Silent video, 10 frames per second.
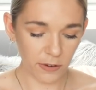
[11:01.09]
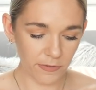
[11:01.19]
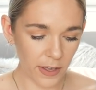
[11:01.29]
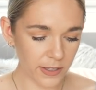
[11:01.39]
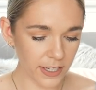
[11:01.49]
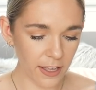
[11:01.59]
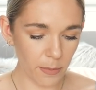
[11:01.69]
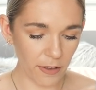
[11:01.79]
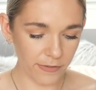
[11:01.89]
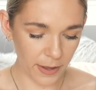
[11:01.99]
one feels a little
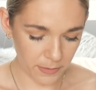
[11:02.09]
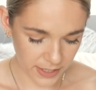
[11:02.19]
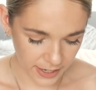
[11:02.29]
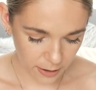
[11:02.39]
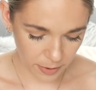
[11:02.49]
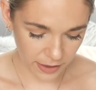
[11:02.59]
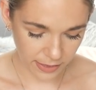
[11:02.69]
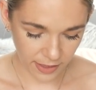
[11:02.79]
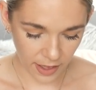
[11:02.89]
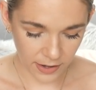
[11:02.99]
bit flimsy, a little bit
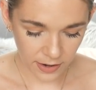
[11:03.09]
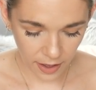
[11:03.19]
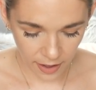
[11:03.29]
thin,